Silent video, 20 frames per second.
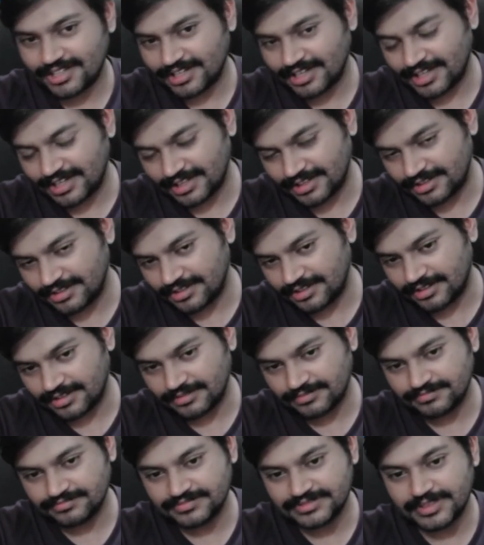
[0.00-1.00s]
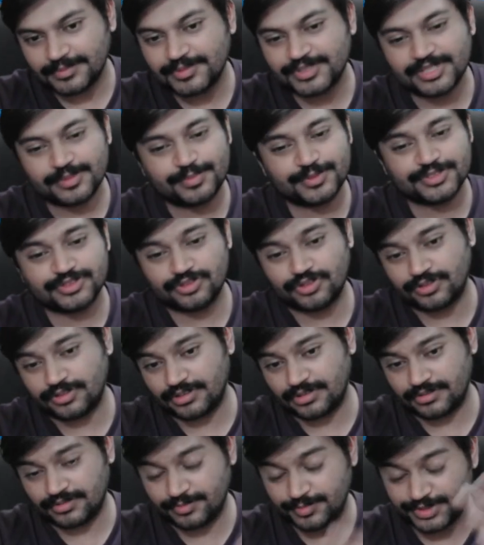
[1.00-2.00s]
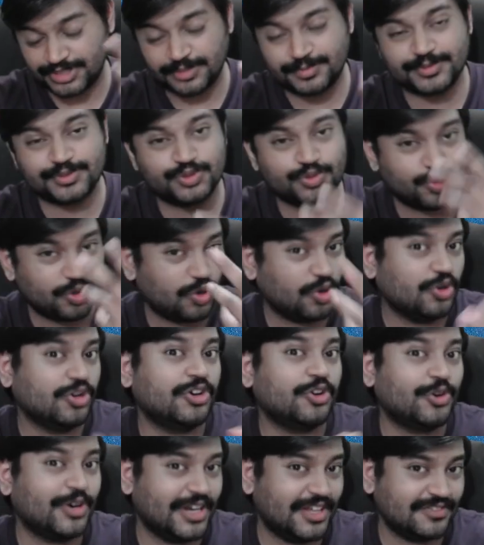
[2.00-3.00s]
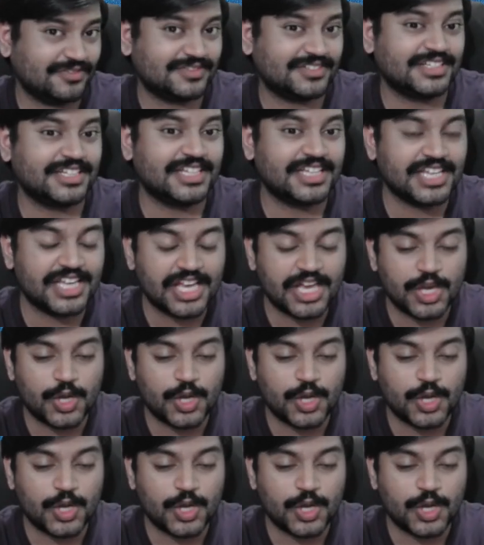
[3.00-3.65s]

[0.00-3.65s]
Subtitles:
and the bishop is no longer on f3,